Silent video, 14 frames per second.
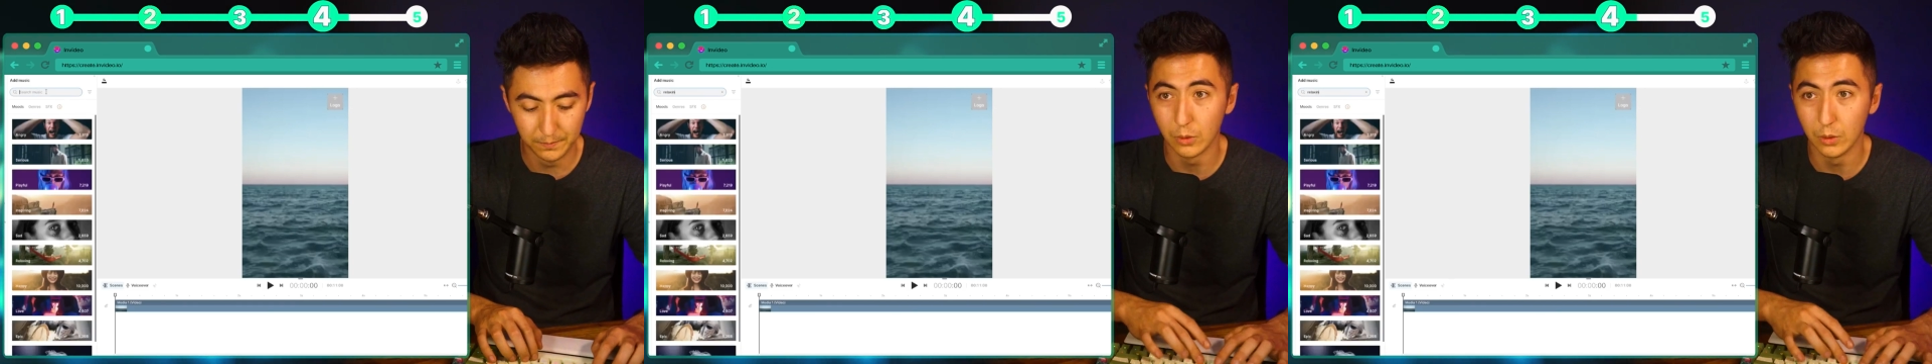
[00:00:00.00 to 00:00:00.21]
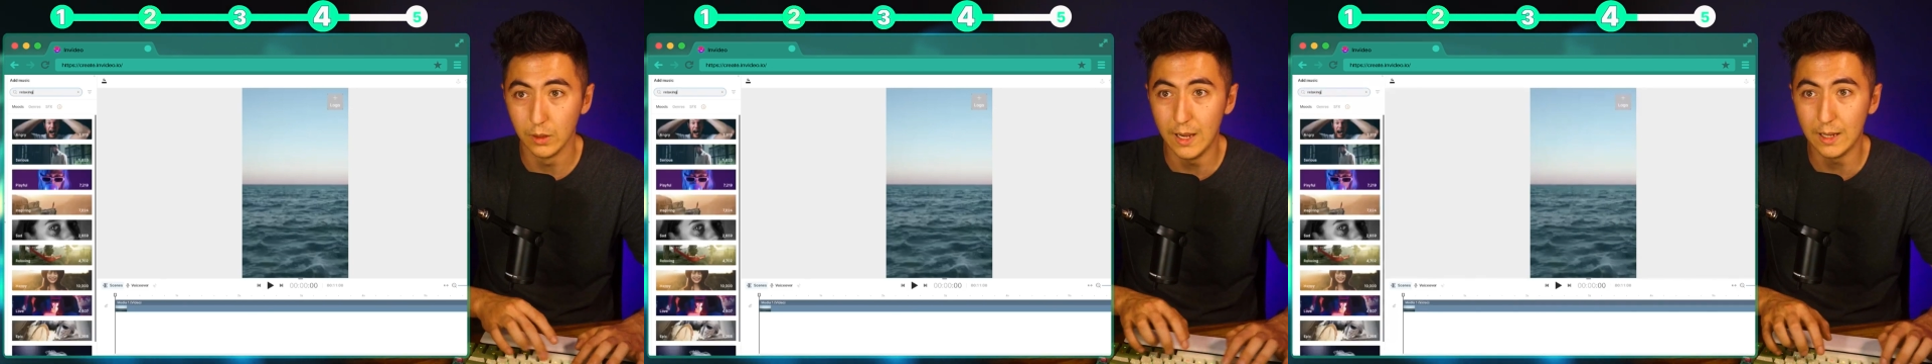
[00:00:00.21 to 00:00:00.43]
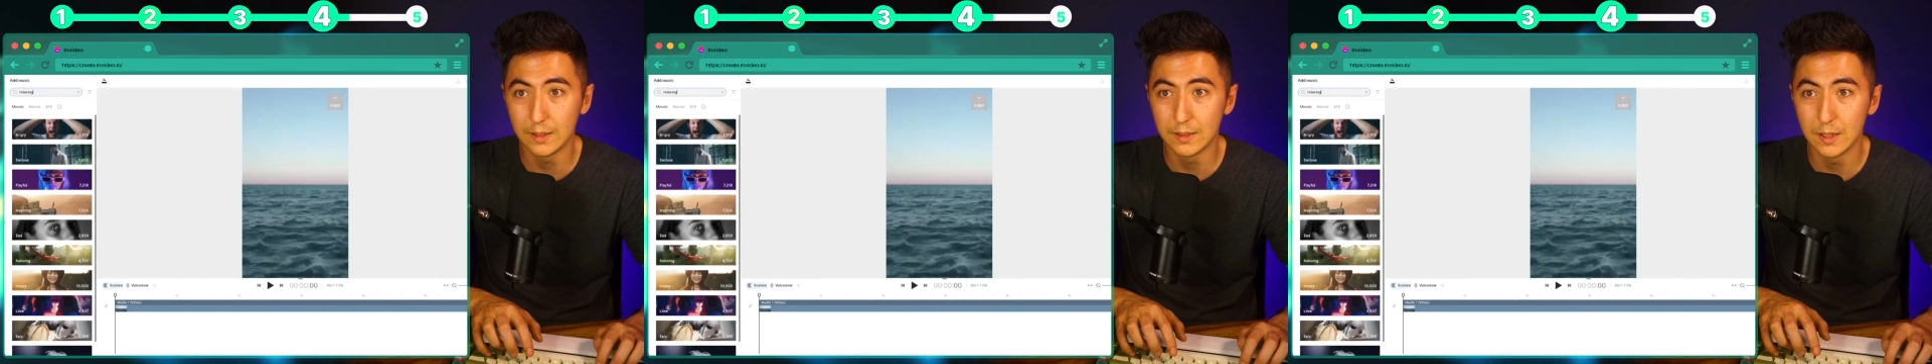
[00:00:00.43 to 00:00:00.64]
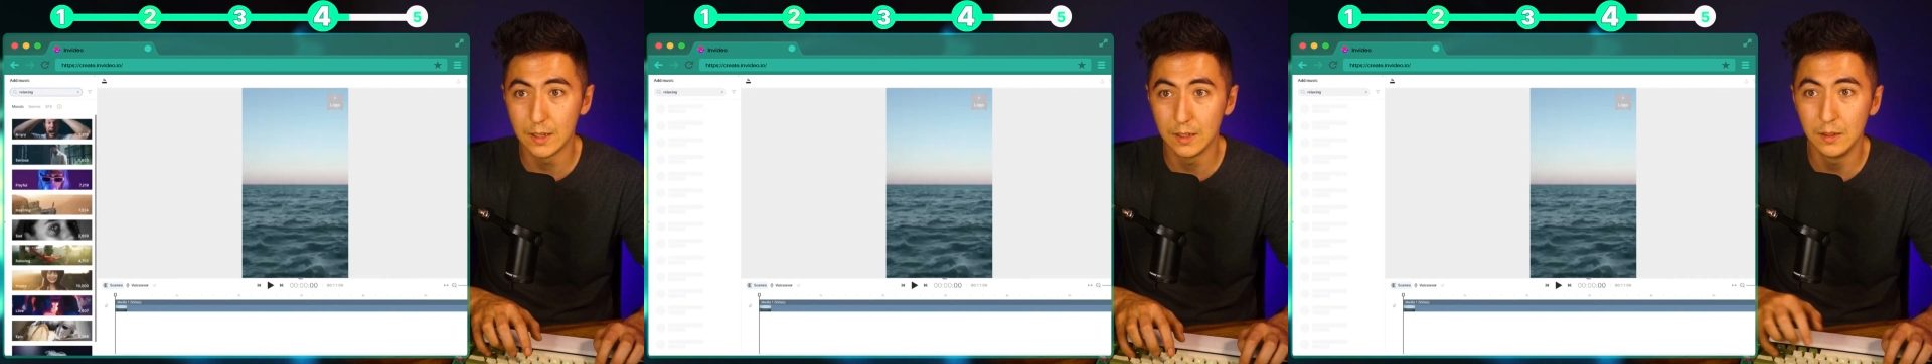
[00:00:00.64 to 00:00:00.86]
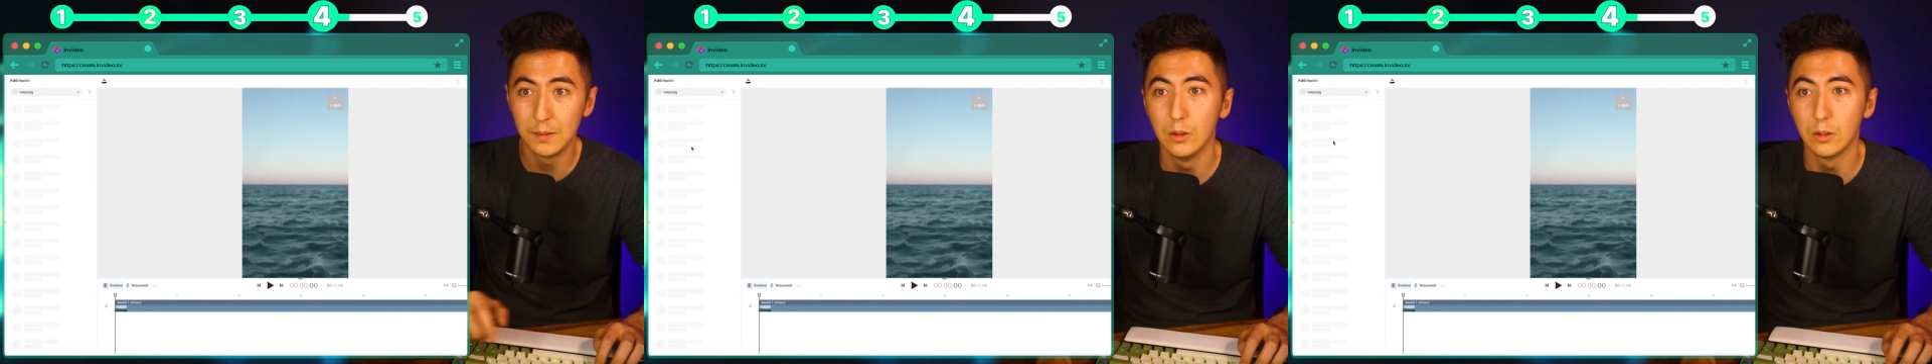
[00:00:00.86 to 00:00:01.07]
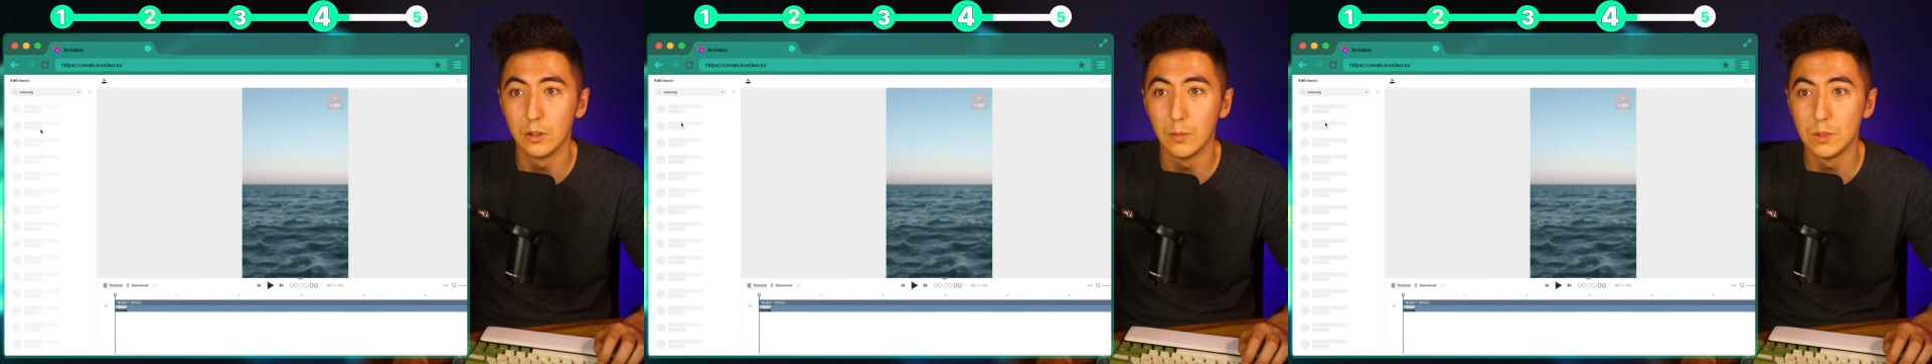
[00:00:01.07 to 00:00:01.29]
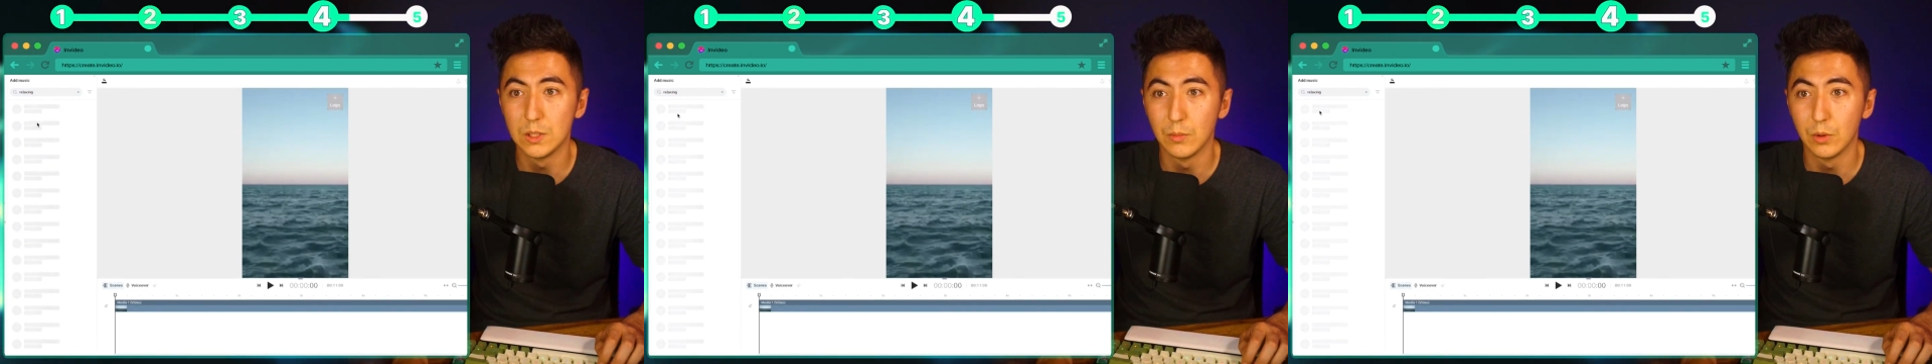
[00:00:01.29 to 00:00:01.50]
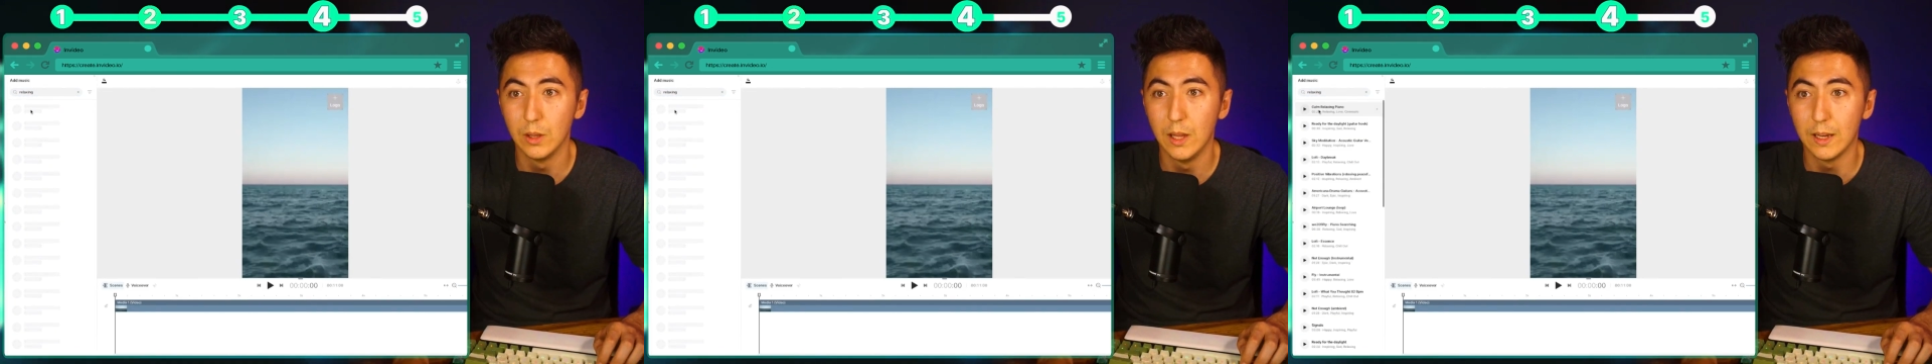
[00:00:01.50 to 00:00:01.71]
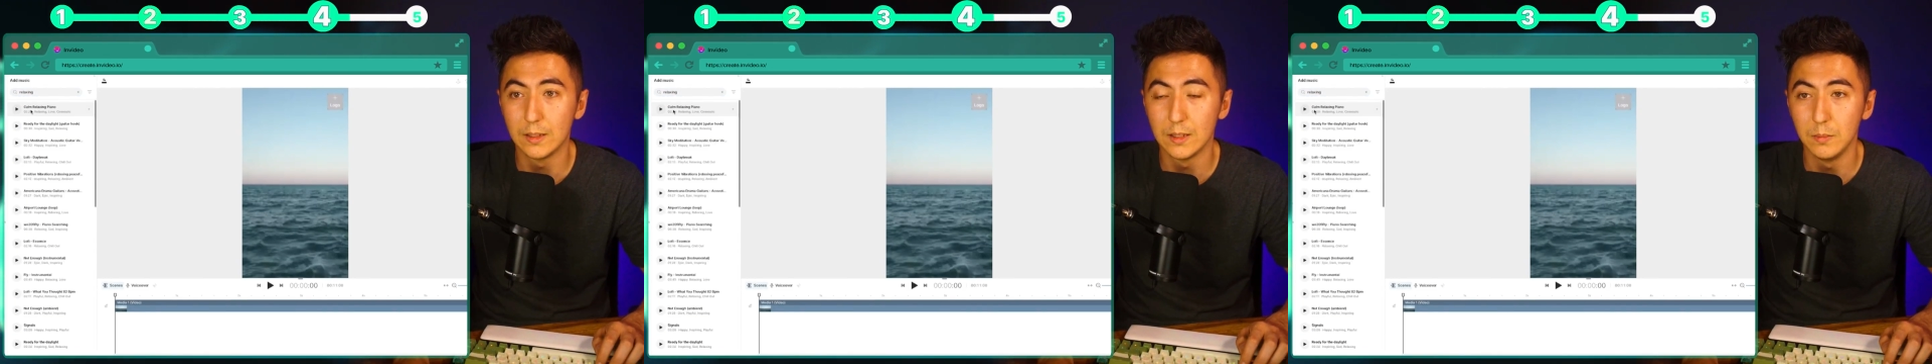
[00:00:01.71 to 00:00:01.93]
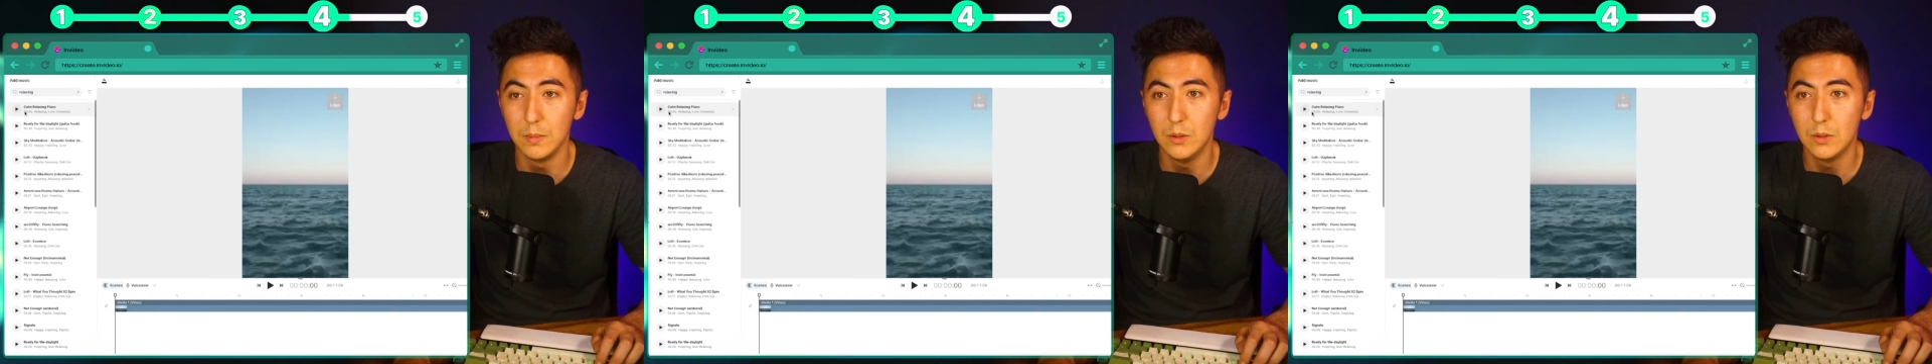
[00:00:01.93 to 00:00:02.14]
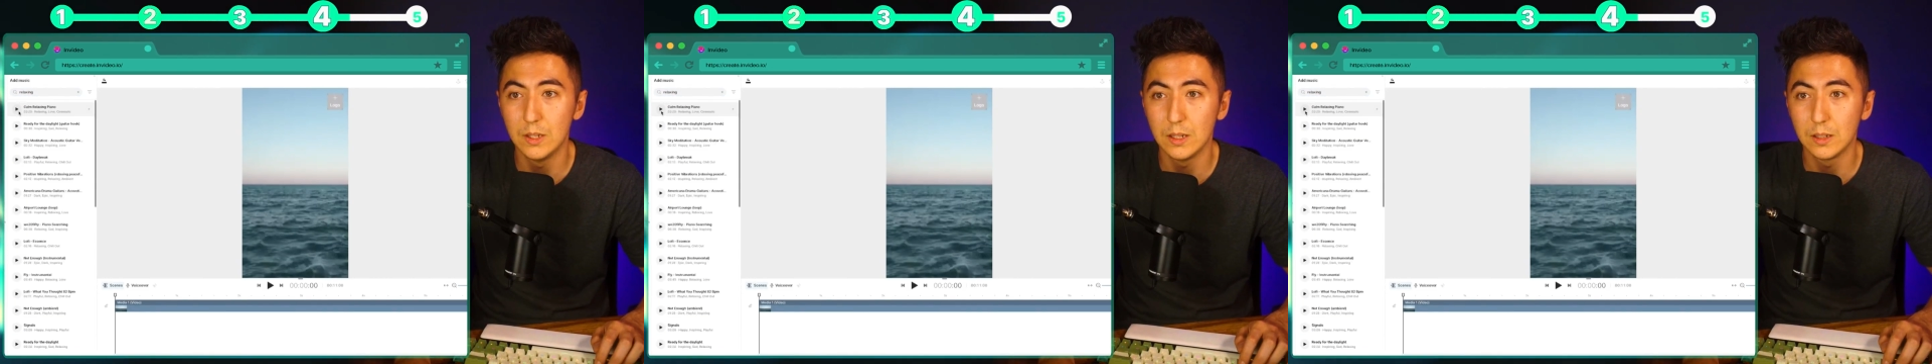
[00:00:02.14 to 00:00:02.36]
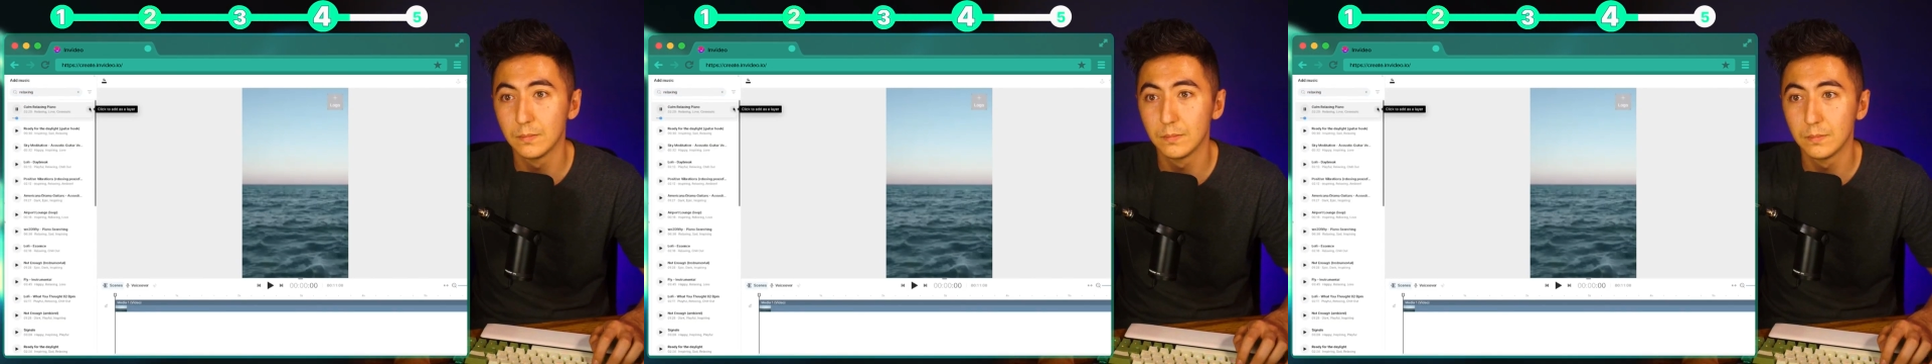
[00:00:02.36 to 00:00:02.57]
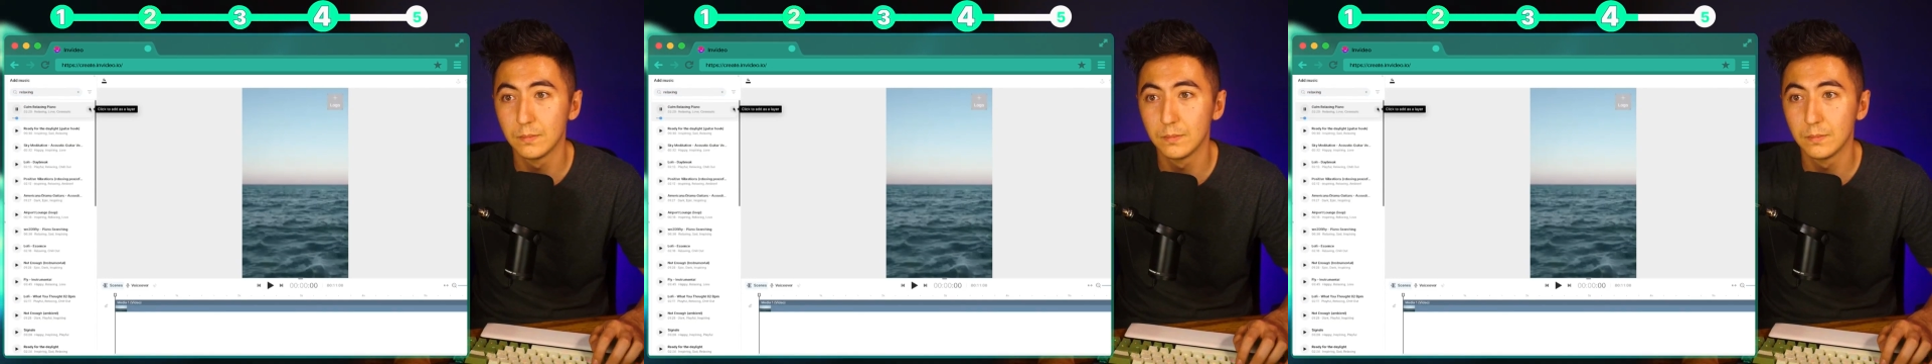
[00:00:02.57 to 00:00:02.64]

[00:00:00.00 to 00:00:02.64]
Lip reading: relaxing, look up some relaxing music.